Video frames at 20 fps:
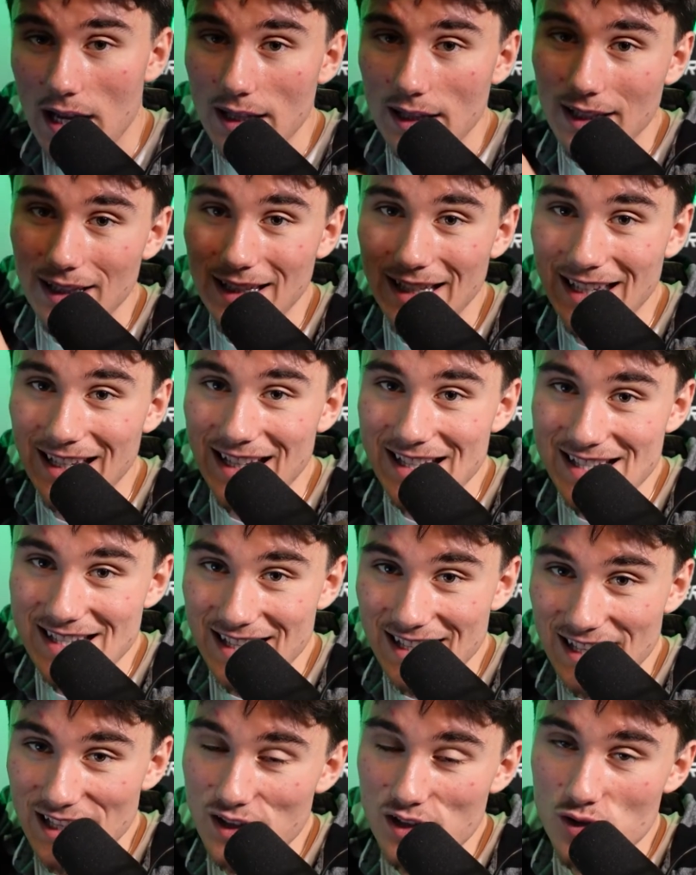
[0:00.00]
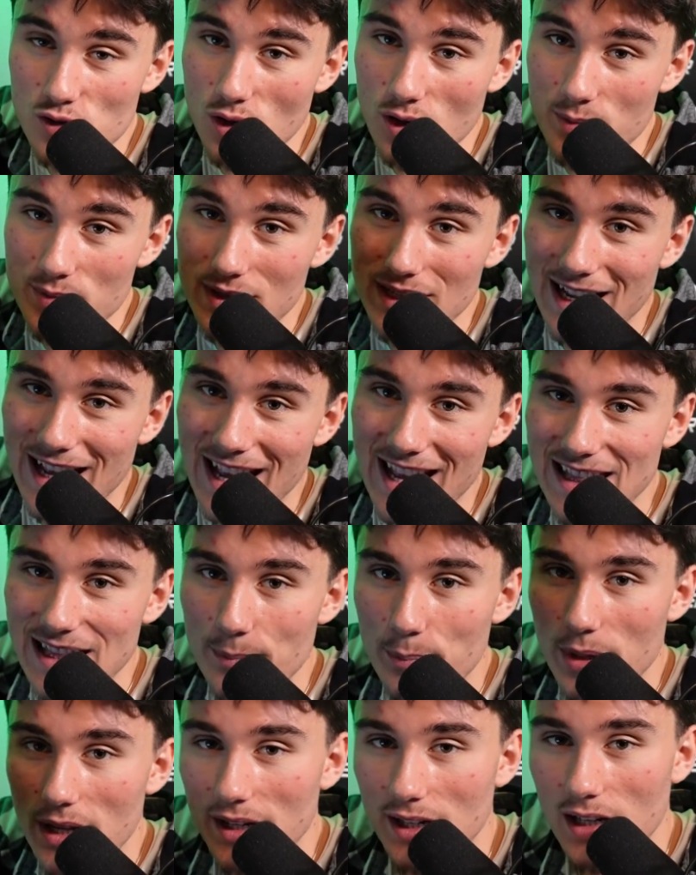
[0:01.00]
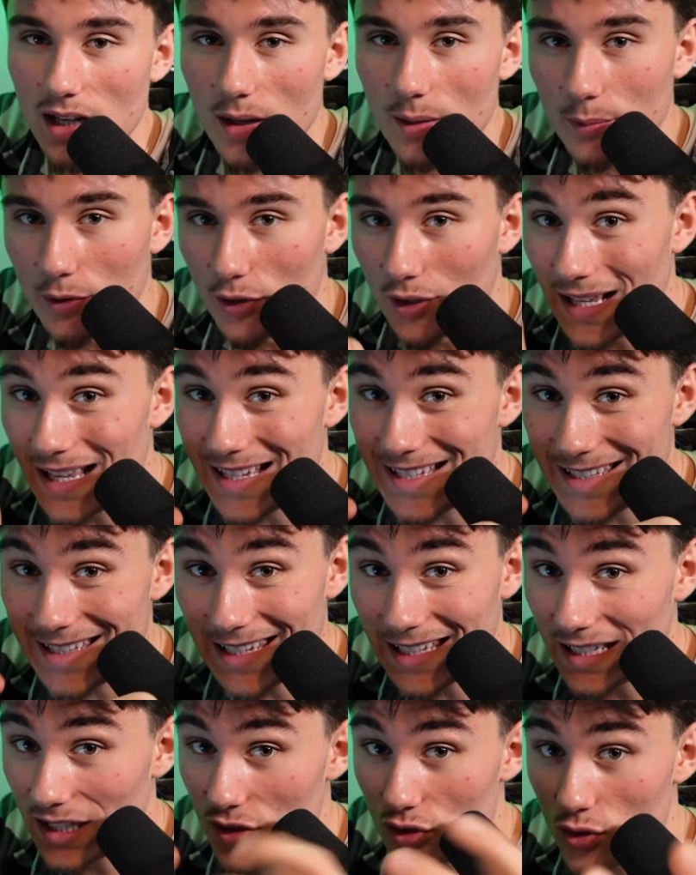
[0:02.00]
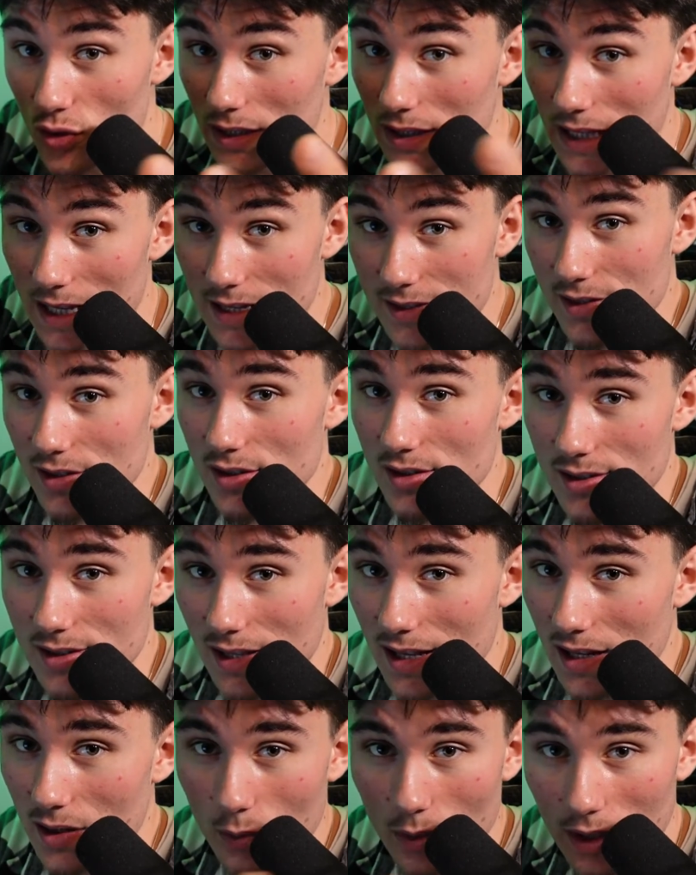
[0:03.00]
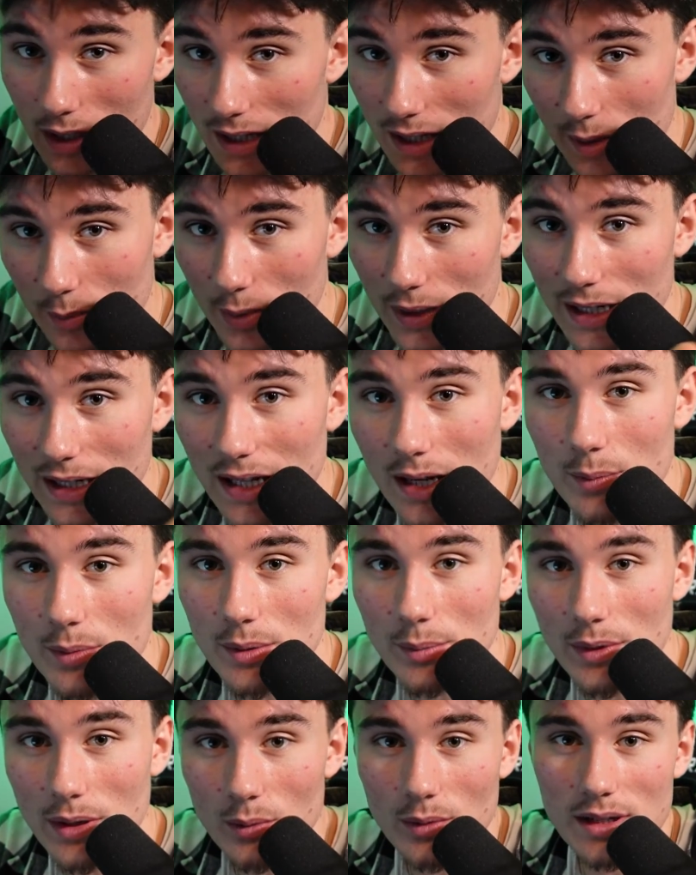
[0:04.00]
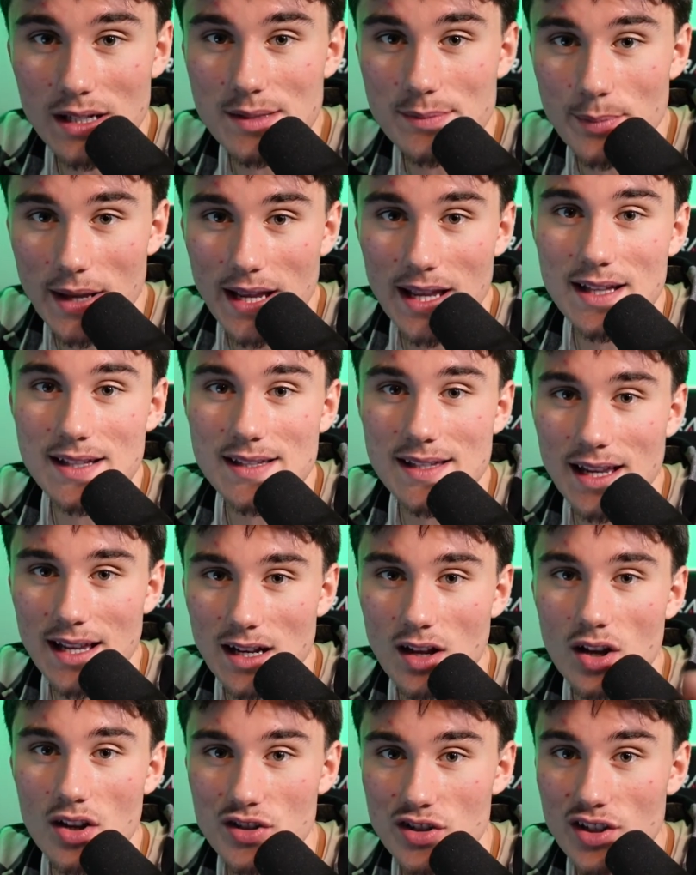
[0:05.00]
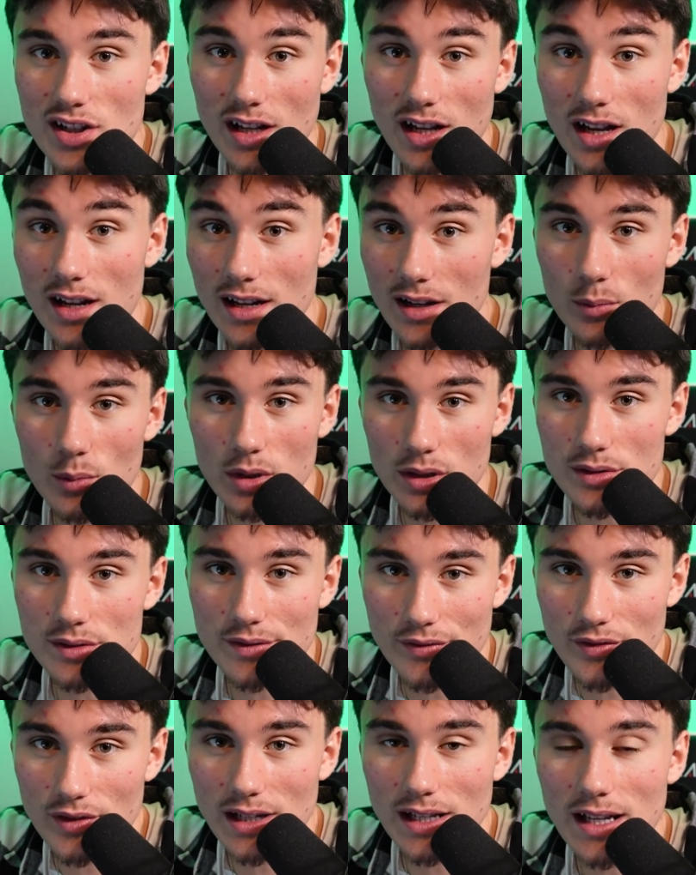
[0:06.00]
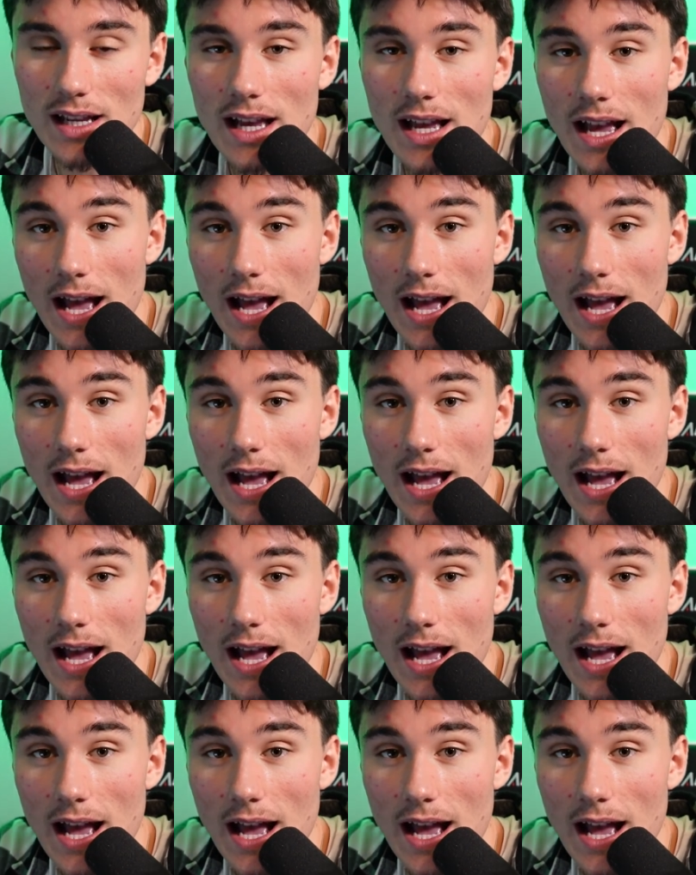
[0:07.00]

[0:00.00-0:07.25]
The link is in the description and the pinned comment. You guys need to join that. Seriously, I don't want anybody coming to me when it's paid saying, "Oh, I should have got in when it was free."